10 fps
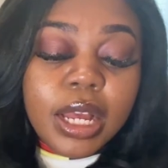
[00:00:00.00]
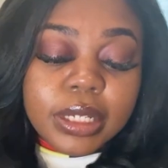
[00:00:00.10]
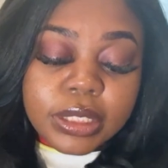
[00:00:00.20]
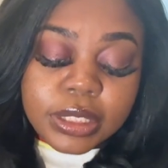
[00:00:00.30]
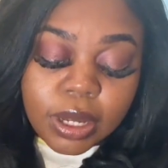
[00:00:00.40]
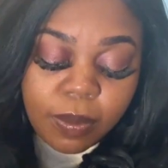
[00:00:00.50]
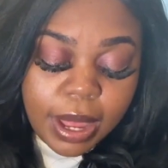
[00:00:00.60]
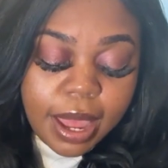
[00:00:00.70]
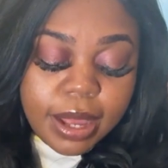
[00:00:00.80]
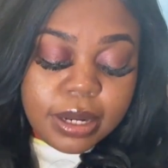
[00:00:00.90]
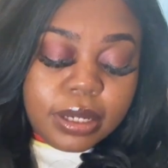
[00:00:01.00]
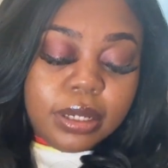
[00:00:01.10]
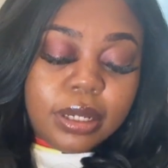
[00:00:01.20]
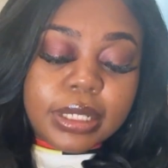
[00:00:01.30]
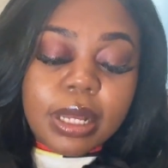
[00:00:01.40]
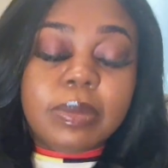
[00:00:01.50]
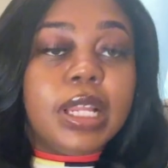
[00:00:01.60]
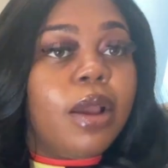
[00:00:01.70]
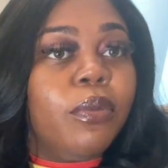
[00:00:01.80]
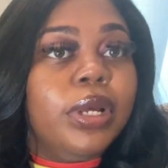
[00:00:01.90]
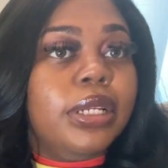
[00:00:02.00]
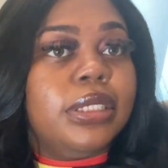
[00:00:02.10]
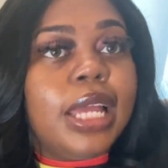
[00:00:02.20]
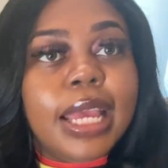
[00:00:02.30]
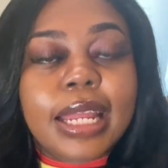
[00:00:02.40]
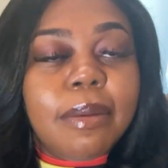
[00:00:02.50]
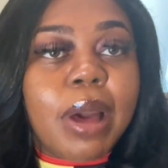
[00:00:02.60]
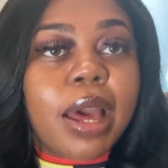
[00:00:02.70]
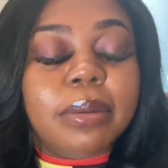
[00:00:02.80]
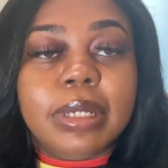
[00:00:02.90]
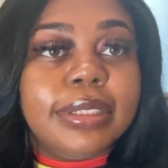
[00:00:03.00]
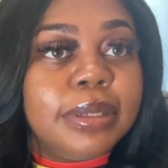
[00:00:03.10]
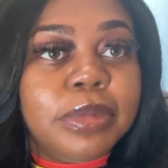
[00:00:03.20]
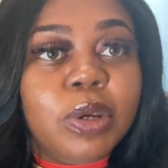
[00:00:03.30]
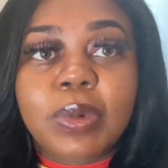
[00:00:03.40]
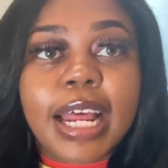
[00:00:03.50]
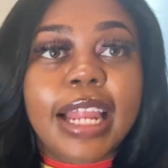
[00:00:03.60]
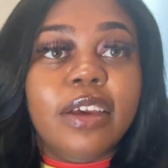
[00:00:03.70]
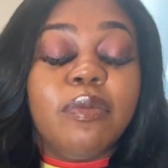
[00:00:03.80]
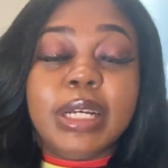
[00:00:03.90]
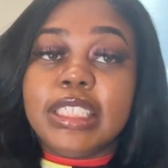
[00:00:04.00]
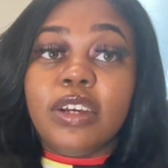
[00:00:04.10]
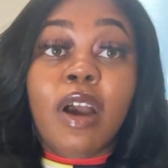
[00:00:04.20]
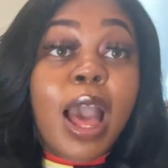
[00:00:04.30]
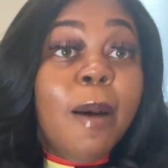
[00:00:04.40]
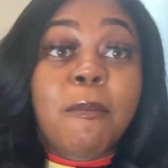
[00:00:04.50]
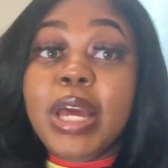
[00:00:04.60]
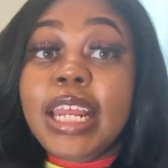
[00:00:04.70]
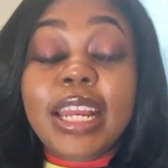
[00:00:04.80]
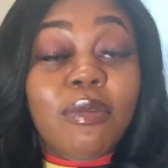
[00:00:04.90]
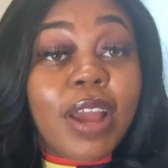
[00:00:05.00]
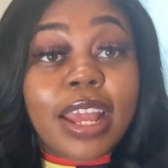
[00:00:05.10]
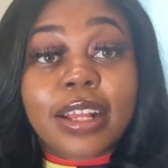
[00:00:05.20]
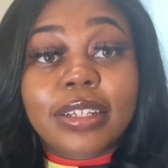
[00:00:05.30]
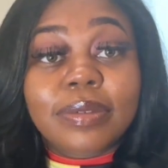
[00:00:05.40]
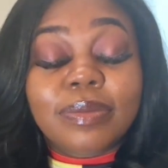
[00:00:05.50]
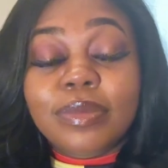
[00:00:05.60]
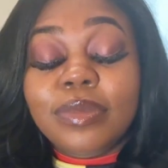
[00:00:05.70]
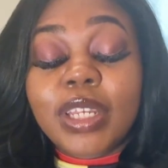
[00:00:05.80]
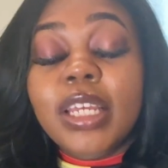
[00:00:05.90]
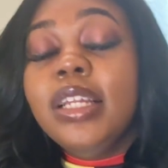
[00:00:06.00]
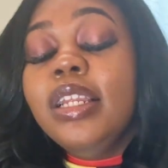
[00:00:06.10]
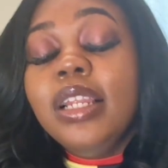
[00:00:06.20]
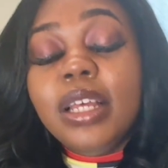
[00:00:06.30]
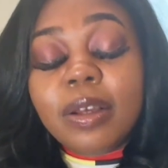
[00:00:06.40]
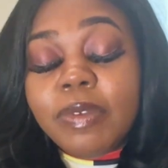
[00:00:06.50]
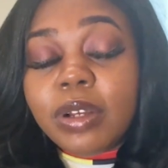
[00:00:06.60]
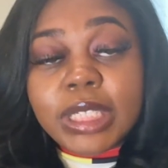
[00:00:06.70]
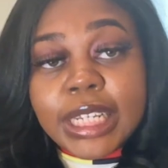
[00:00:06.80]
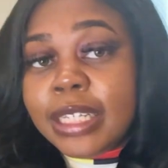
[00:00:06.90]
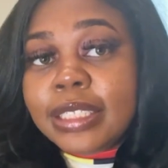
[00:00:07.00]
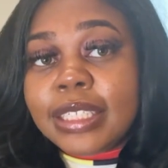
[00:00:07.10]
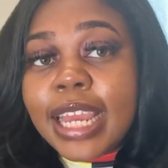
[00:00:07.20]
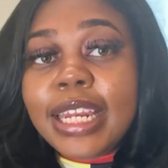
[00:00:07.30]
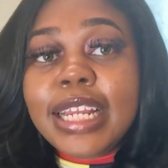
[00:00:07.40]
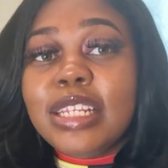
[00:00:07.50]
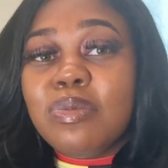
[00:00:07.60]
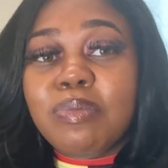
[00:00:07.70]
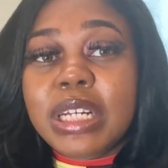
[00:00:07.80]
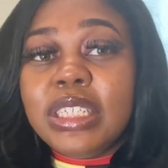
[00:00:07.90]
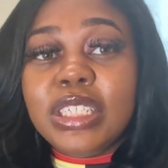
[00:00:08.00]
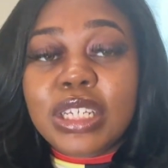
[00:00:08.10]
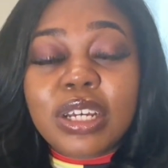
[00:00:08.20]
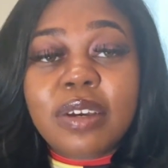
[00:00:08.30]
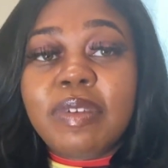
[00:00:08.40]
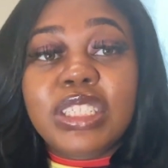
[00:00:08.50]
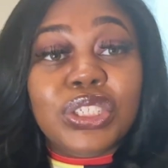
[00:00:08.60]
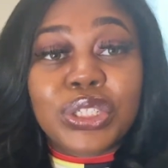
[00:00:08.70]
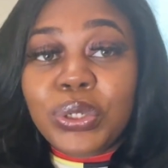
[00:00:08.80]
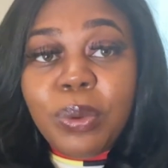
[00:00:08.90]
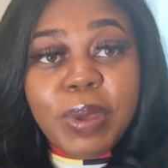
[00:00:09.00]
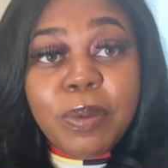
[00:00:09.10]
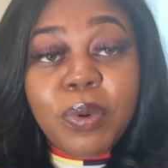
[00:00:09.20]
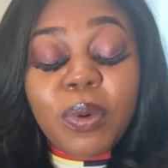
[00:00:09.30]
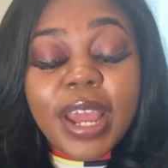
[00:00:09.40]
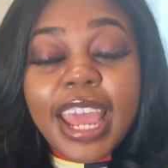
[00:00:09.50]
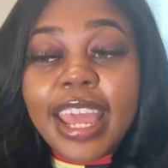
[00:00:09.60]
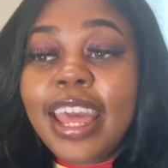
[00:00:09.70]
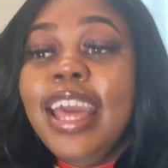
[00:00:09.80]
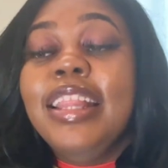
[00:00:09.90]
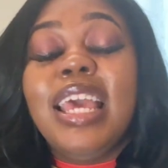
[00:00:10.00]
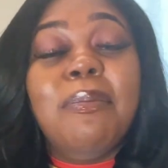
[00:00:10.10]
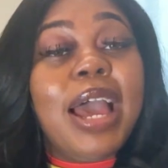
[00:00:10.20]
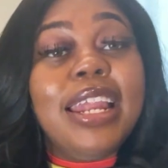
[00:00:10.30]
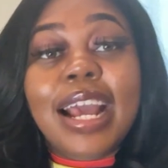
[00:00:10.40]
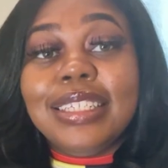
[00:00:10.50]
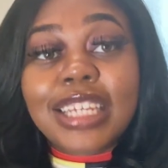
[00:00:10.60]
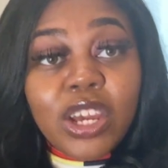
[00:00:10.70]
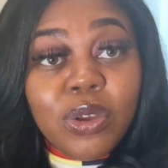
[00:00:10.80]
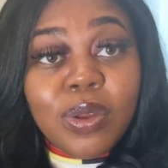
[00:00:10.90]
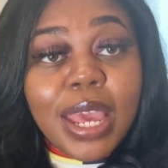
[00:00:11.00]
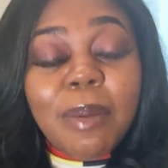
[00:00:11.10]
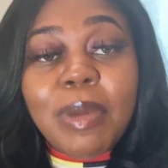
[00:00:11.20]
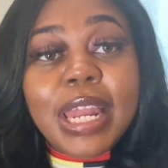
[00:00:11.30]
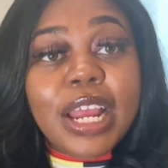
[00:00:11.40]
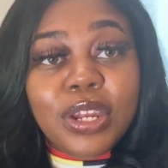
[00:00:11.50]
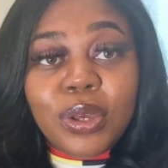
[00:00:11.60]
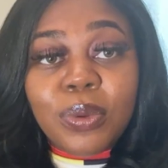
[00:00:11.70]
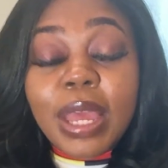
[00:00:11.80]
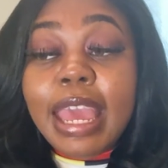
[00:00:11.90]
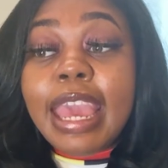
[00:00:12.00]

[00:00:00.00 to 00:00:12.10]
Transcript: So I had to look because I'm like, what is that at the bottom? There's some note that I left myself. But anyway, love your teens. They need as much as love as your little people, okay? They might not tell you that, but they do.